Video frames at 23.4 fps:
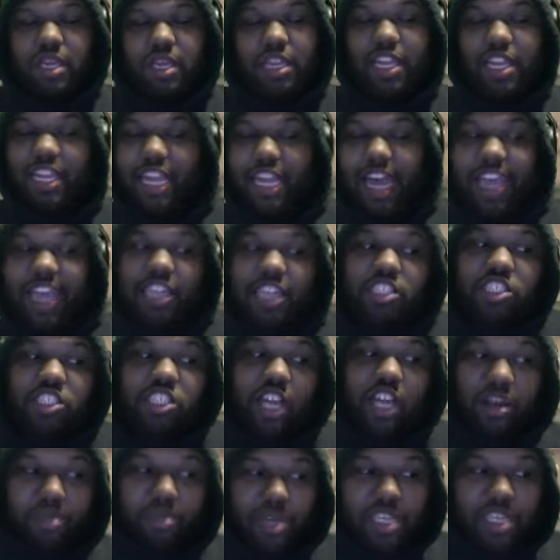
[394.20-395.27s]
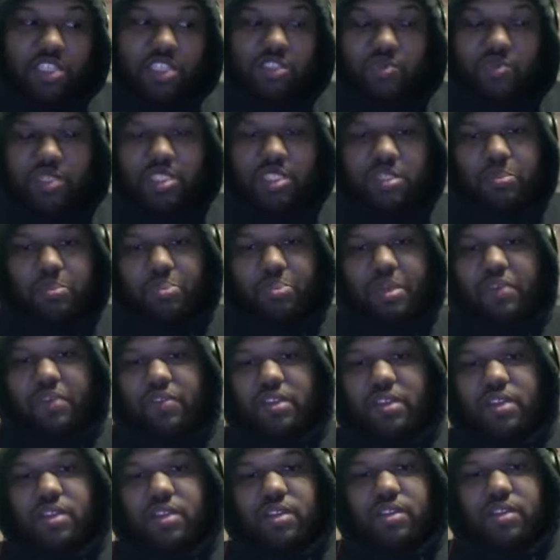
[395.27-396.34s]
It looked like he jumped, but he switched his
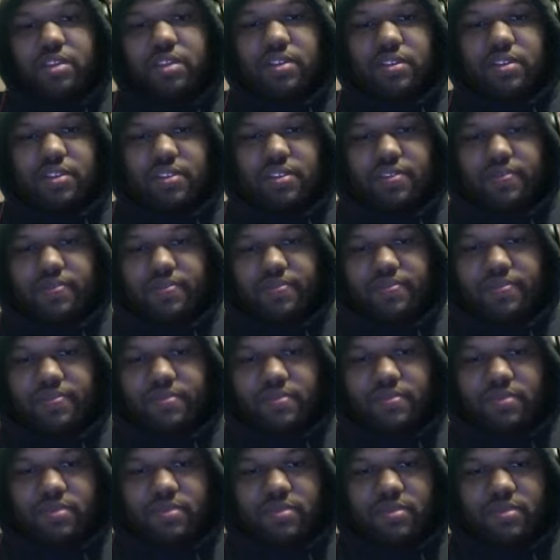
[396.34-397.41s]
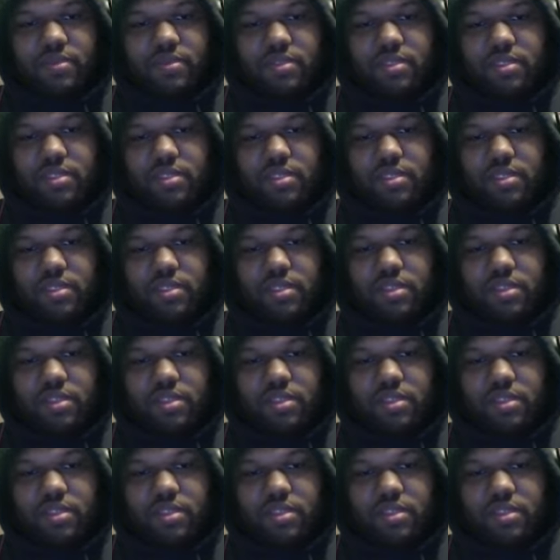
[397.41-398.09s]
pivot. Dude, check it.